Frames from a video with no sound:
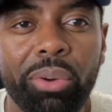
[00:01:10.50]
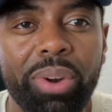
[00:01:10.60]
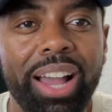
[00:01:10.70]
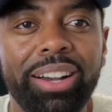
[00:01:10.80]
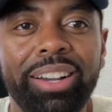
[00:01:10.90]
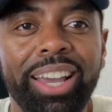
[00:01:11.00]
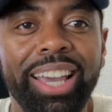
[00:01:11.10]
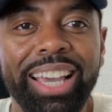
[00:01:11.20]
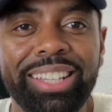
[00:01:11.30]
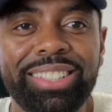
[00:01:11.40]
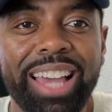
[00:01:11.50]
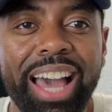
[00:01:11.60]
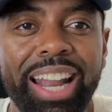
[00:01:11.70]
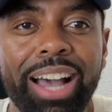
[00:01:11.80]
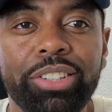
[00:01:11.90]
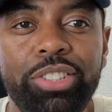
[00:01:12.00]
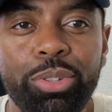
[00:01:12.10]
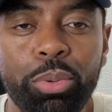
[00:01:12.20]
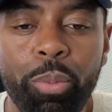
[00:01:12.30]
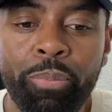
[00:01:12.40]
around Inside Out
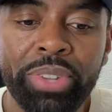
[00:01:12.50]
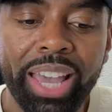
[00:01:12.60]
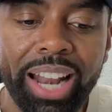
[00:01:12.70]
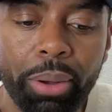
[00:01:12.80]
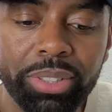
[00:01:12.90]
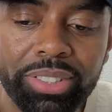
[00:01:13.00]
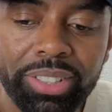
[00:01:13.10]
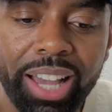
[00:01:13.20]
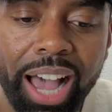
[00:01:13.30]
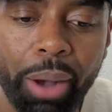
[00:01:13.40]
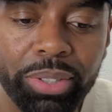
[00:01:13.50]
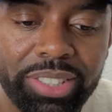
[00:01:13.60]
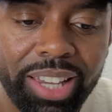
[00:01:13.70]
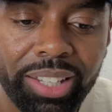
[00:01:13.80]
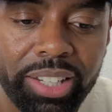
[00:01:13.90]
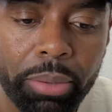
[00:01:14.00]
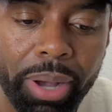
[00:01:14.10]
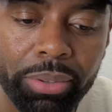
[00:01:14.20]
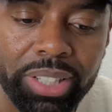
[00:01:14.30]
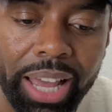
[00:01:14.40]
2. And I was telling him,
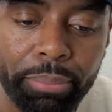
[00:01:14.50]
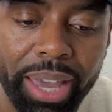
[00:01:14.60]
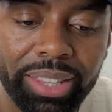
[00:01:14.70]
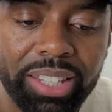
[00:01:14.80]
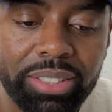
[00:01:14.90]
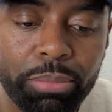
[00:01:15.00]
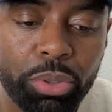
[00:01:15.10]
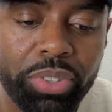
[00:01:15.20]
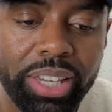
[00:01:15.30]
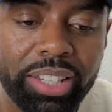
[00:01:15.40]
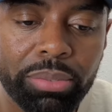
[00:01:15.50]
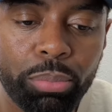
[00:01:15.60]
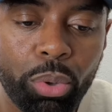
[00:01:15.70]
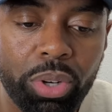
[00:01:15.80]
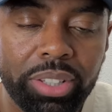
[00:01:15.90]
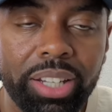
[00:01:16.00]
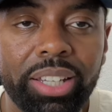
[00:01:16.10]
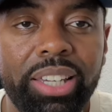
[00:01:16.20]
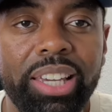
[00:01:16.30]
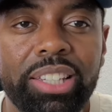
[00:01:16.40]
I was like, man, this movie is more than
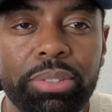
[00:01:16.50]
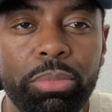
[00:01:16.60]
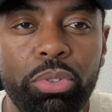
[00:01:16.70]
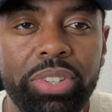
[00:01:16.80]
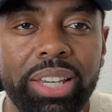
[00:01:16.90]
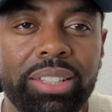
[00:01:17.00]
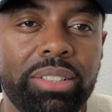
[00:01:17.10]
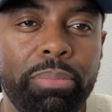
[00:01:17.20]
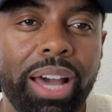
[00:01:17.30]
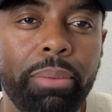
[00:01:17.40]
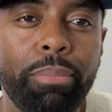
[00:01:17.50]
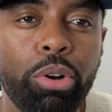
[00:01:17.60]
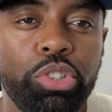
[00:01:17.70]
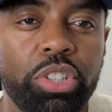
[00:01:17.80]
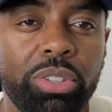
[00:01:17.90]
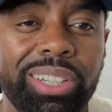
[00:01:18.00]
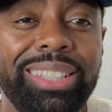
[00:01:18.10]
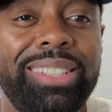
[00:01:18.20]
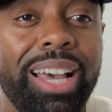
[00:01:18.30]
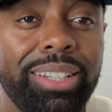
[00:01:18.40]
a kid's movie. It's about emotional
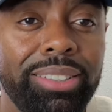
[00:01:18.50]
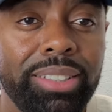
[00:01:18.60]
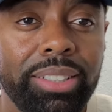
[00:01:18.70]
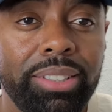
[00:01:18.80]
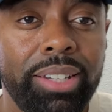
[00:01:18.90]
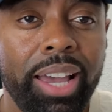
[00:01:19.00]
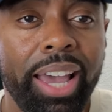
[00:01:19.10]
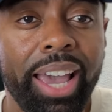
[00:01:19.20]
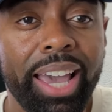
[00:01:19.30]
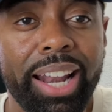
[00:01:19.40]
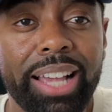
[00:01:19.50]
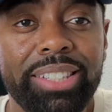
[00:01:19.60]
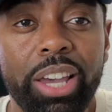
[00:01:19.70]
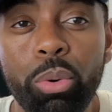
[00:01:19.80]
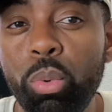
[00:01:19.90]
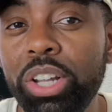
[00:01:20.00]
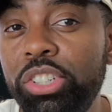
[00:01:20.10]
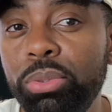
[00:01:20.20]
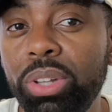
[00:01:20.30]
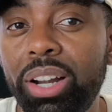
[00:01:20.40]
intelligence. And I said,
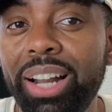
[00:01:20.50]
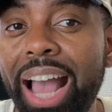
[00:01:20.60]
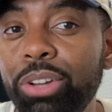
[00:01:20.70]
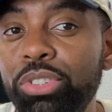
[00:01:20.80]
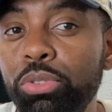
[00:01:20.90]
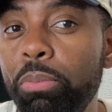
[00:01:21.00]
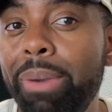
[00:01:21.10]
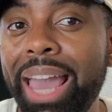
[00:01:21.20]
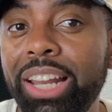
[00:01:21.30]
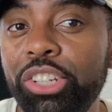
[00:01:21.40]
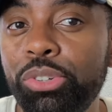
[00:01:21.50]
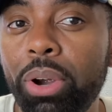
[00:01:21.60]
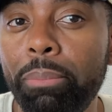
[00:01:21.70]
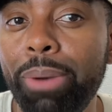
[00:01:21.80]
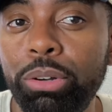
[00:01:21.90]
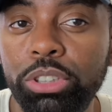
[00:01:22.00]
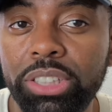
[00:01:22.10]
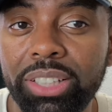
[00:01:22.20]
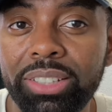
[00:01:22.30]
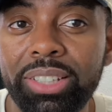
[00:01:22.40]
once you learn how to manage your
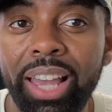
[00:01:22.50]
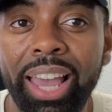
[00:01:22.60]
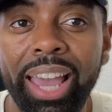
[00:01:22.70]
emotions,